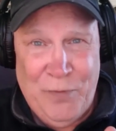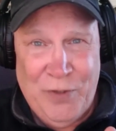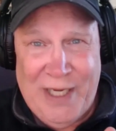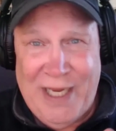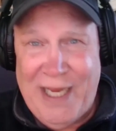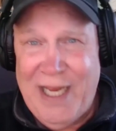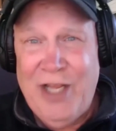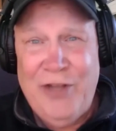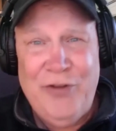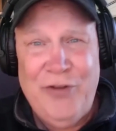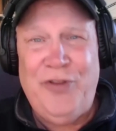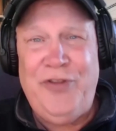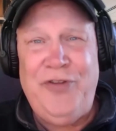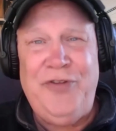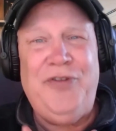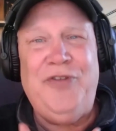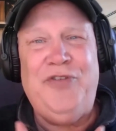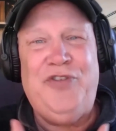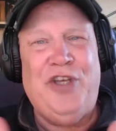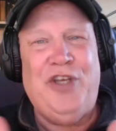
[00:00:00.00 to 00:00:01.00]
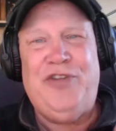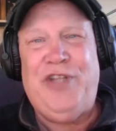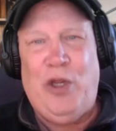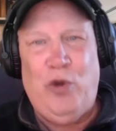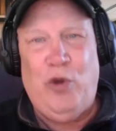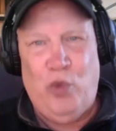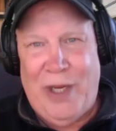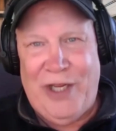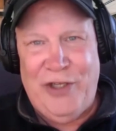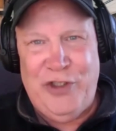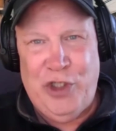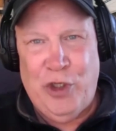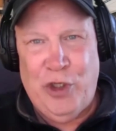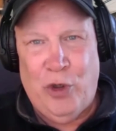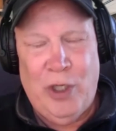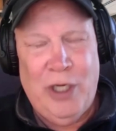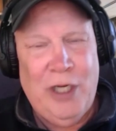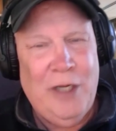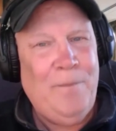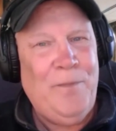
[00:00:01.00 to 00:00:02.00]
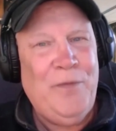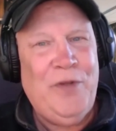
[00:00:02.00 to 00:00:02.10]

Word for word: Okay, so this is just a ratio.